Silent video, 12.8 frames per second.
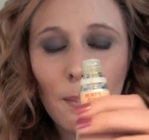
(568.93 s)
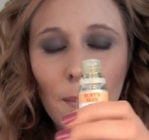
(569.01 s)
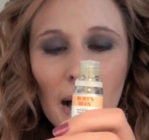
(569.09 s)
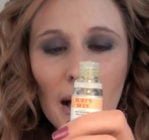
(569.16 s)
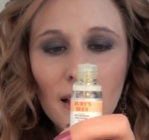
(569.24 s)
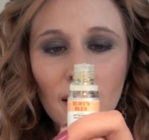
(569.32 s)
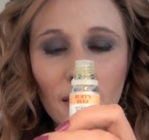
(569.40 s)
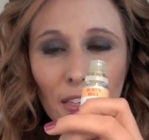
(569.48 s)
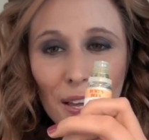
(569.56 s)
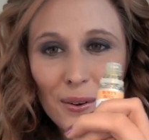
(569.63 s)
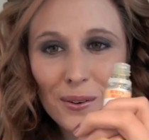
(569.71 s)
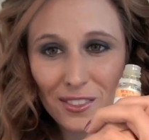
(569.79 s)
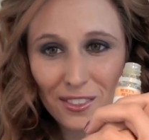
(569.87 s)
But the
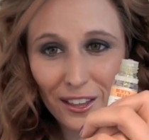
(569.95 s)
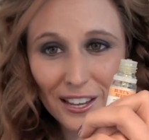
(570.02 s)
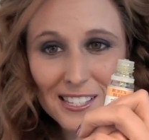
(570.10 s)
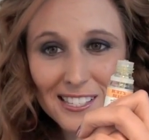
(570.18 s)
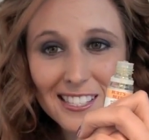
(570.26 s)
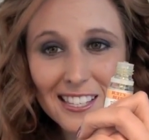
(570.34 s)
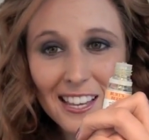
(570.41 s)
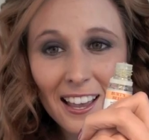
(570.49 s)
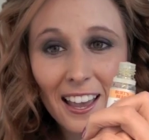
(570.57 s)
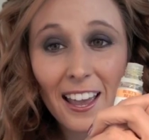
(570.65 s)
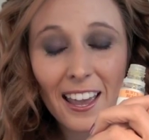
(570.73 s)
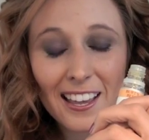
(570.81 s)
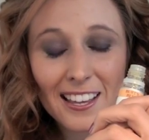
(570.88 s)
thing with this
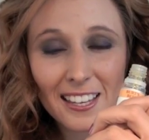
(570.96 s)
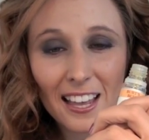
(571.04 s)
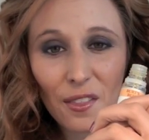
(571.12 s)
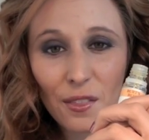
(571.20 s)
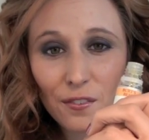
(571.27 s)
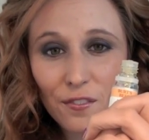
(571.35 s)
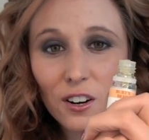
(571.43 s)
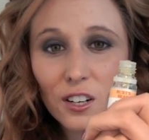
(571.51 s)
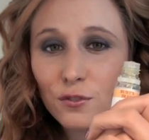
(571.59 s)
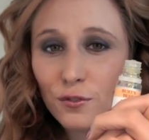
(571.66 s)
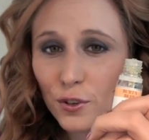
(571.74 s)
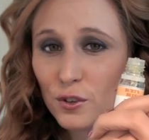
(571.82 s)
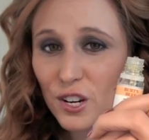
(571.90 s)
is that the
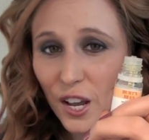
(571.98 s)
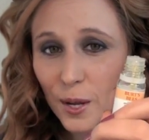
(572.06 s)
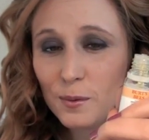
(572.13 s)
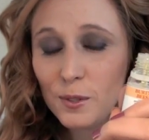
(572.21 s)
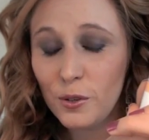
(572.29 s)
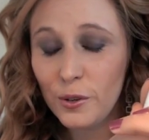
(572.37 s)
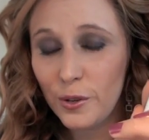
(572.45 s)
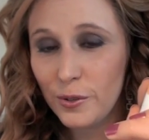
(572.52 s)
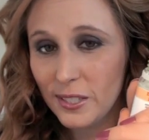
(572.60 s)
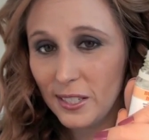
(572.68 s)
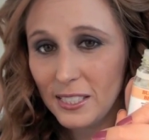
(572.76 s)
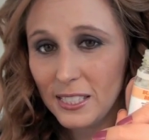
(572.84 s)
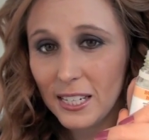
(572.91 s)
first few times you use
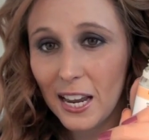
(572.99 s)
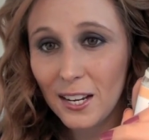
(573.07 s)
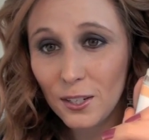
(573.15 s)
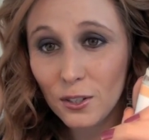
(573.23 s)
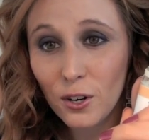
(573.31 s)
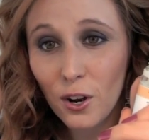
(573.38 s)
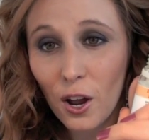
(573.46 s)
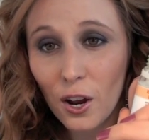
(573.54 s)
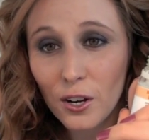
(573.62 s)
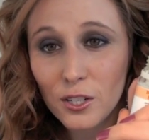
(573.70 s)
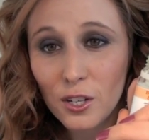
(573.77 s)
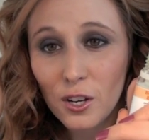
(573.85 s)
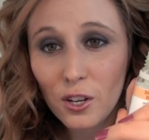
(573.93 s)
it and you're
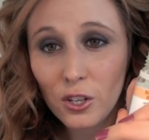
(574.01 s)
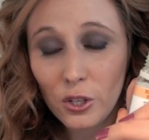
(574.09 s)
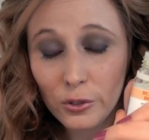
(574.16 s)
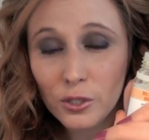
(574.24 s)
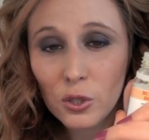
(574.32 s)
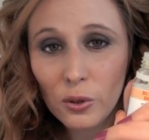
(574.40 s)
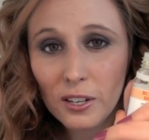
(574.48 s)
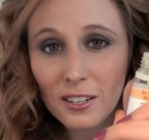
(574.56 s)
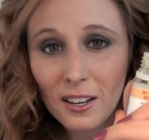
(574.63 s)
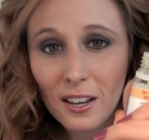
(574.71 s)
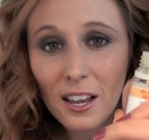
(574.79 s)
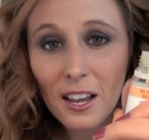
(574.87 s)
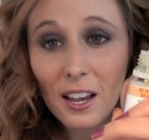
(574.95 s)
not used to it,
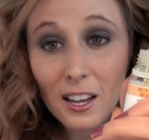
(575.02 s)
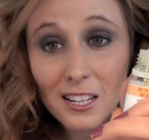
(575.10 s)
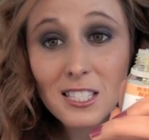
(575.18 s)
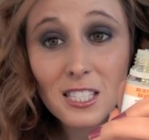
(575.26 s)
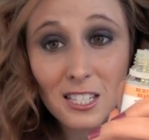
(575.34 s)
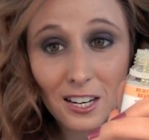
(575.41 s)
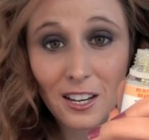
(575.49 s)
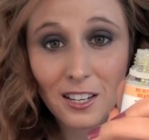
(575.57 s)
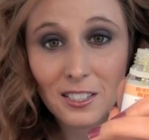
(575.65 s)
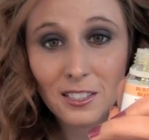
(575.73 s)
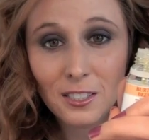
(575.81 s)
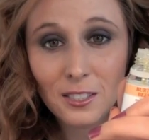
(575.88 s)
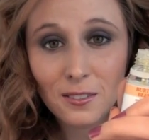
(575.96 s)
it
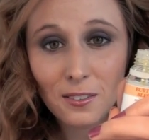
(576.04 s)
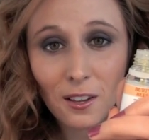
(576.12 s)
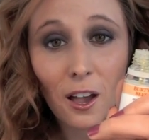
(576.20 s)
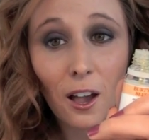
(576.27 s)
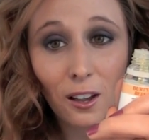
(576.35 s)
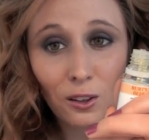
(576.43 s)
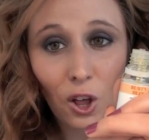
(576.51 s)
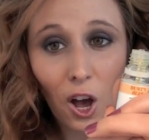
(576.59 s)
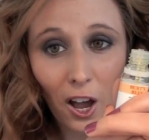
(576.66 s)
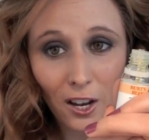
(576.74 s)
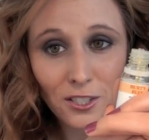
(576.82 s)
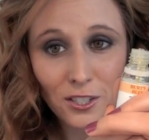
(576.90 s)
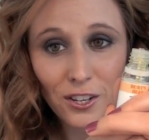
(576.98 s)
stings a
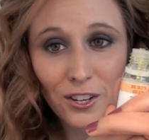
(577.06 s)
lot.